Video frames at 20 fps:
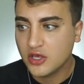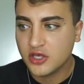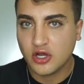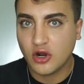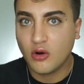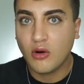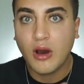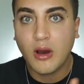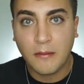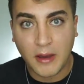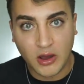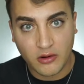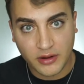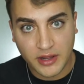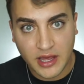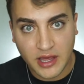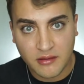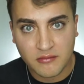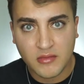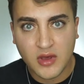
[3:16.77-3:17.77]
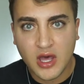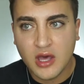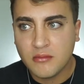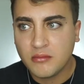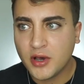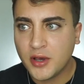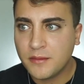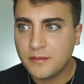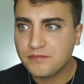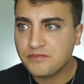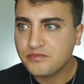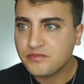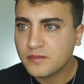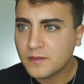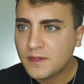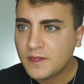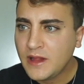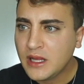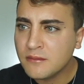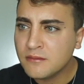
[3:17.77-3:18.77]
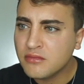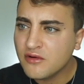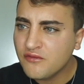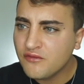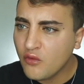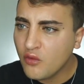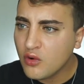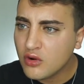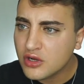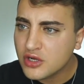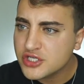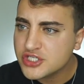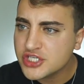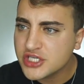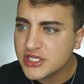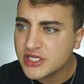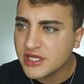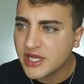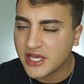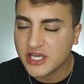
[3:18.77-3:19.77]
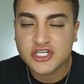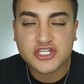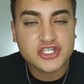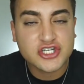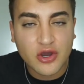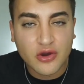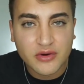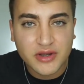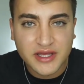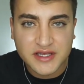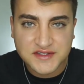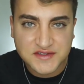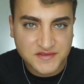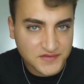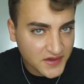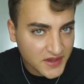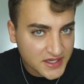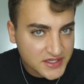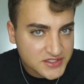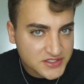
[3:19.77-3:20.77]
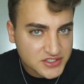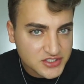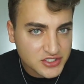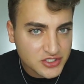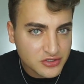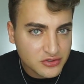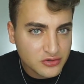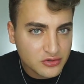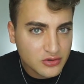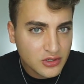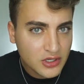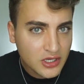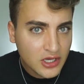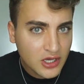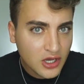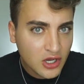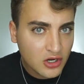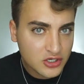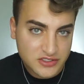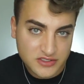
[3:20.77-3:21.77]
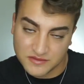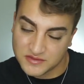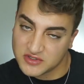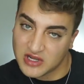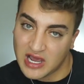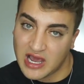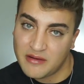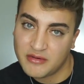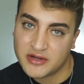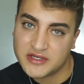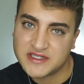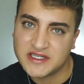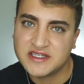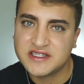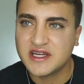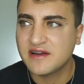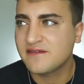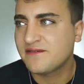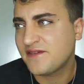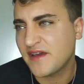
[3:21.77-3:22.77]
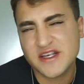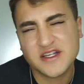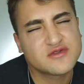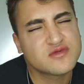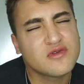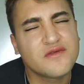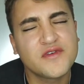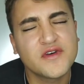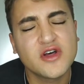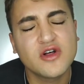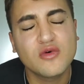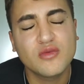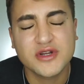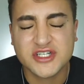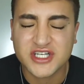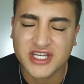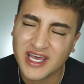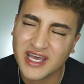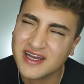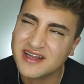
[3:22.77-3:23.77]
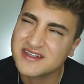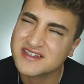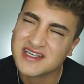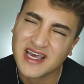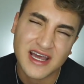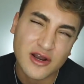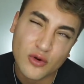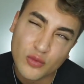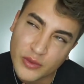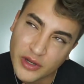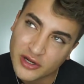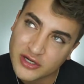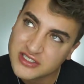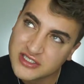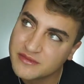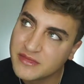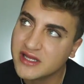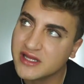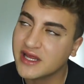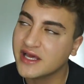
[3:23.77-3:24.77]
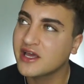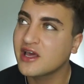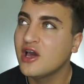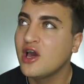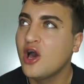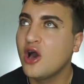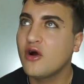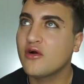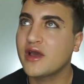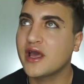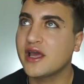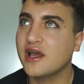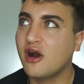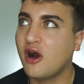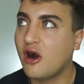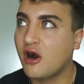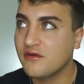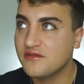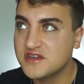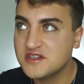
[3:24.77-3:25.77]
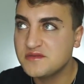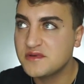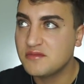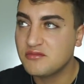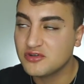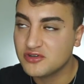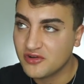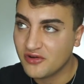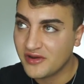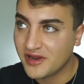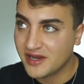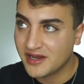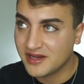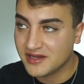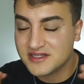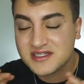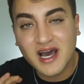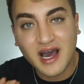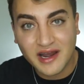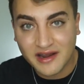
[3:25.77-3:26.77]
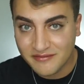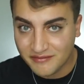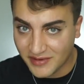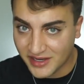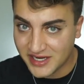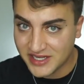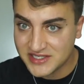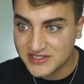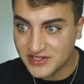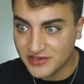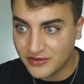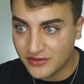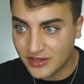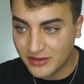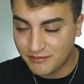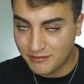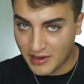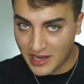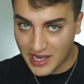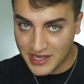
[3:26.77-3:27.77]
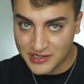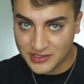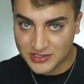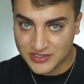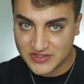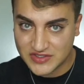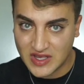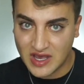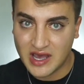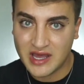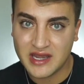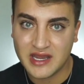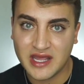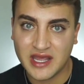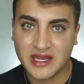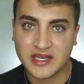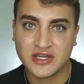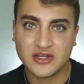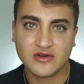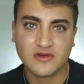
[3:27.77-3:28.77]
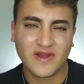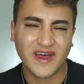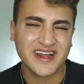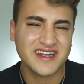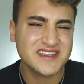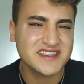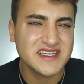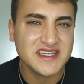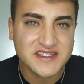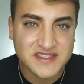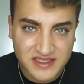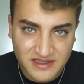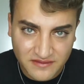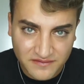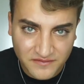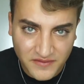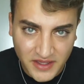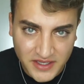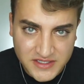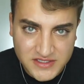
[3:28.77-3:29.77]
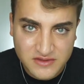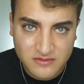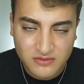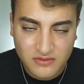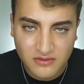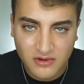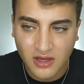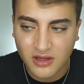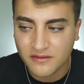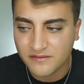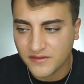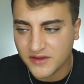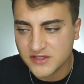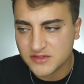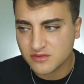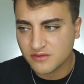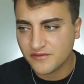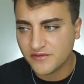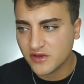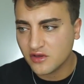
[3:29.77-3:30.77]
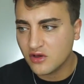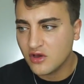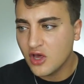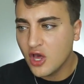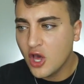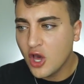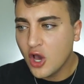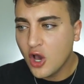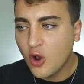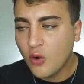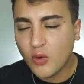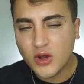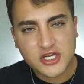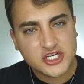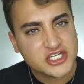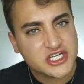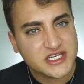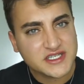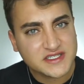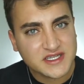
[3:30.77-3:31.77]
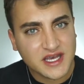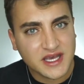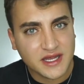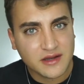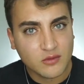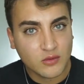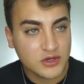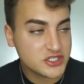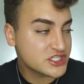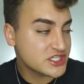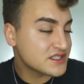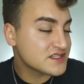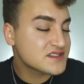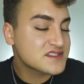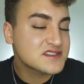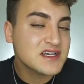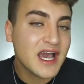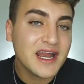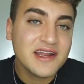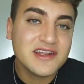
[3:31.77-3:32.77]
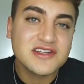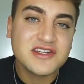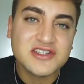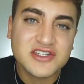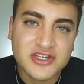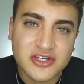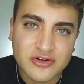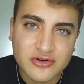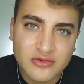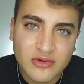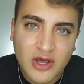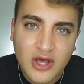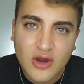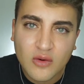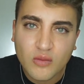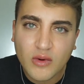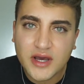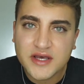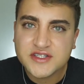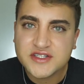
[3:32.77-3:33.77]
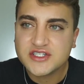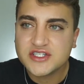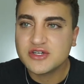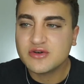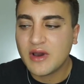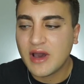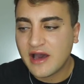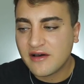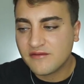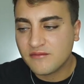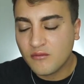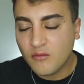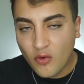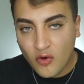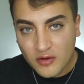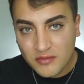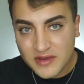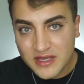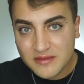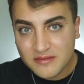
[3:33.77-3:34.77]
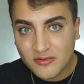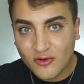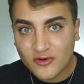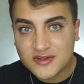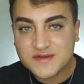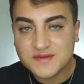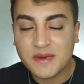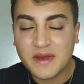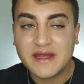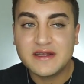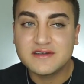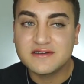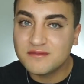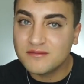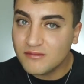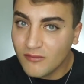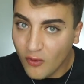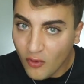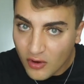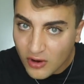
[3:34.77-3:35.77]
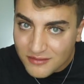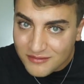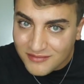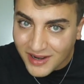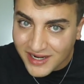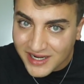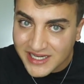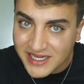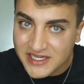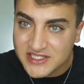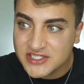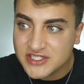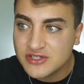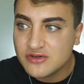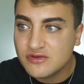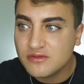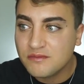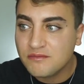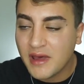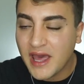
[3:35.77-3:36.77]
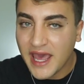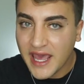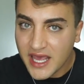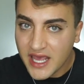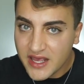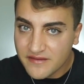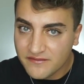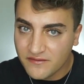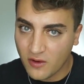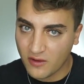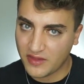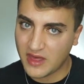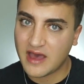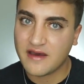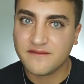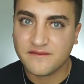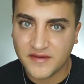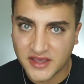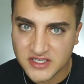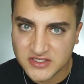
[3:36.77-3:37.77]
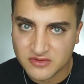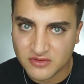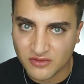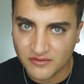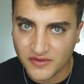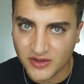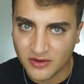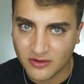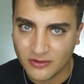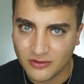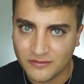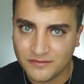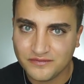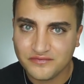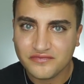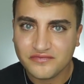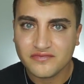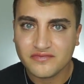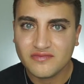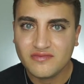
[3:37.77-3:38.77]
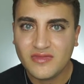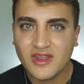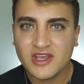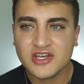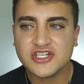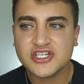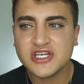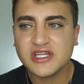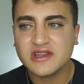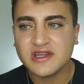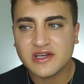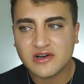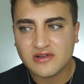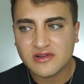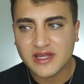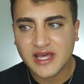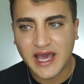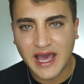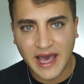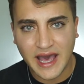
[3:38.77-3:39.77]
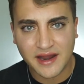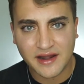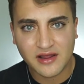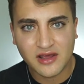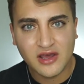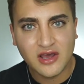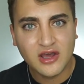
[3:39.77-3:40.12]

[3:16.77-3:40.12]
you know, about him. But before she like showed his face to her subscribers and did a face reveal which again is kind of weird to me like okay all these people donated a ton of money so you could buy your son and you're like teasing a face uh, face reveal what she did what she decided to do was to have more people spend more money to pay for that face reveal she literally had